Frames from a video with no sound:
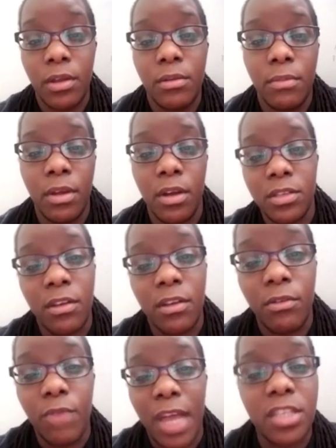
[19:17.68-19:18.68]
because
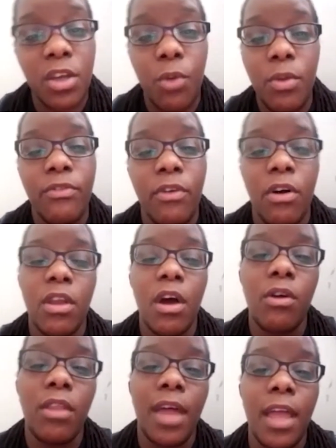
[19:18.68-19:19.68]
that's how we found
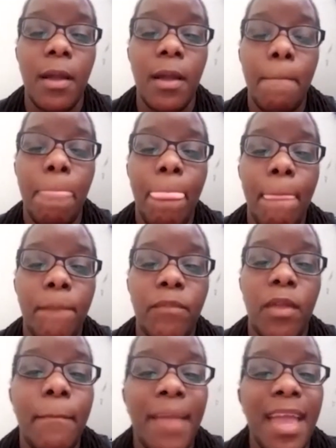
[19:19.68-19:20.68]
out, like,
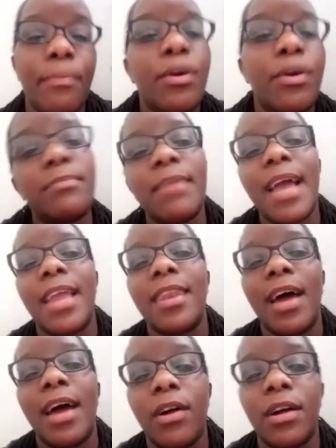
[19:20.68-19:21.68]
the main person behind
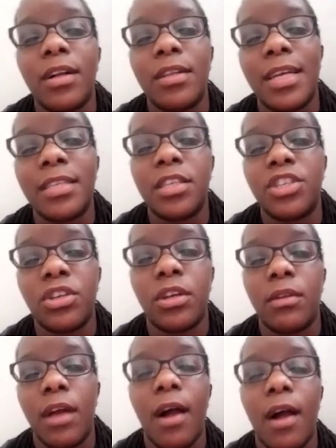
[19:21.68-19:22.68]
that
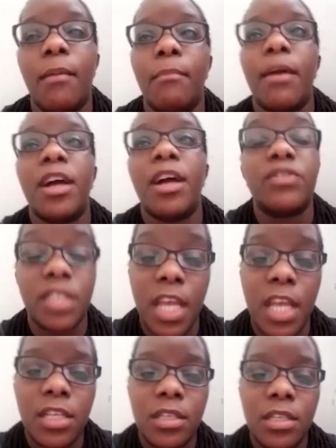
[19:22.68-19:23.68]
organization, March for
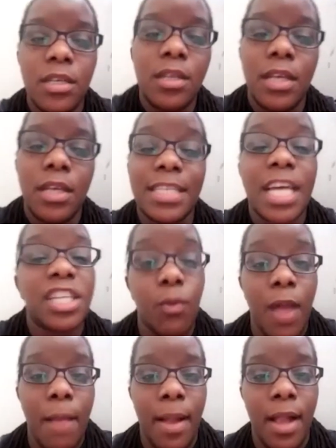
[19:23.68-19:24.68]
Change, is actually a
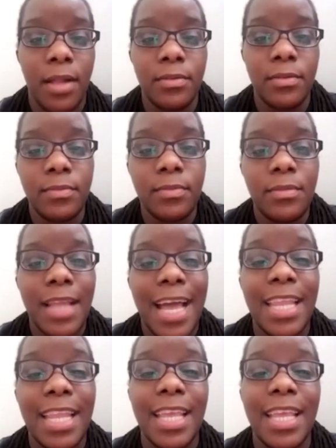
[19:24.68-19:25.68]
white man,
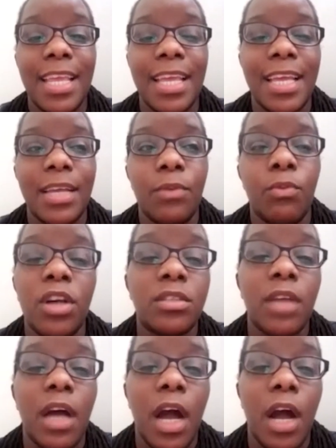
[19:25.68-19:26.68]
and he
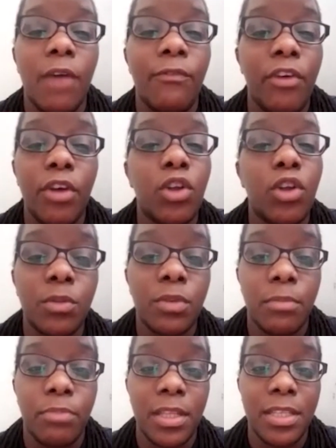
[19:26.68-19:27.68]
works very closely with
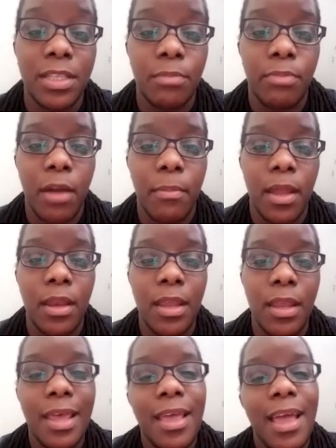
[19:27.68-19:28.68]
the police department.
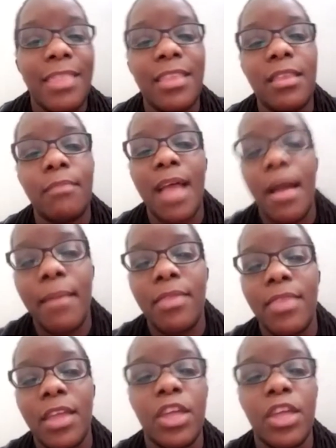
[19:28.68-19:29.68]
And then the Black
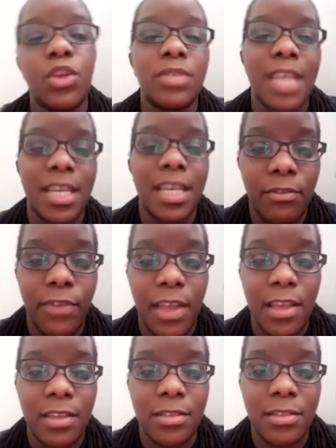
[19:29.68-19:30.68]
man that they use as the
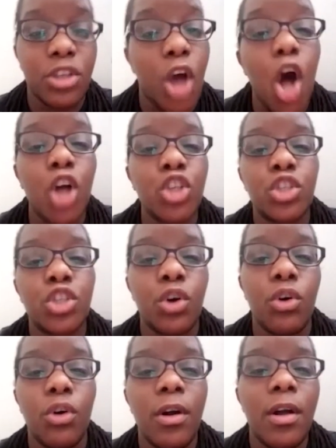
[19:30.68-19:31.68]
face is
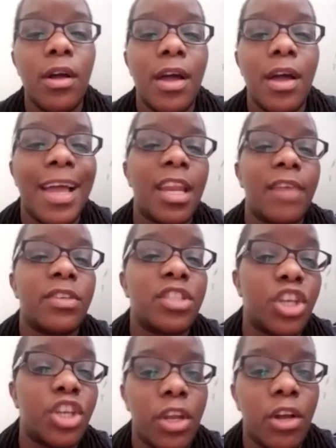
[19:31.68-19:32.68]
also a head of a
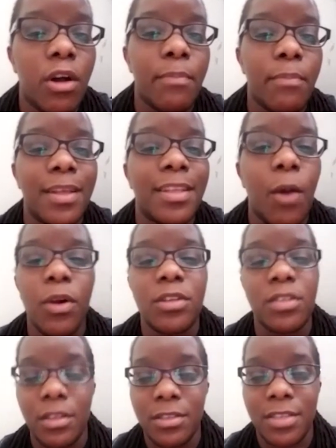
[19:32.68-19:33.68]
security company that
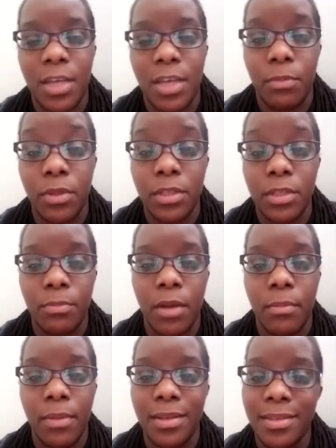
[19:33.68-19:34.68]
works alongside with the police
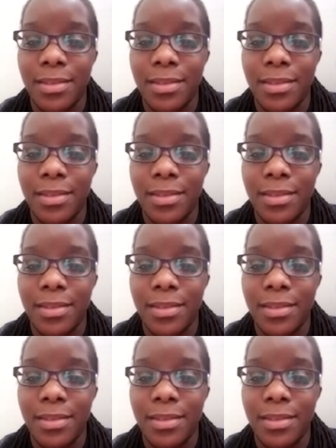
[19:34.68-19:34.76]
department.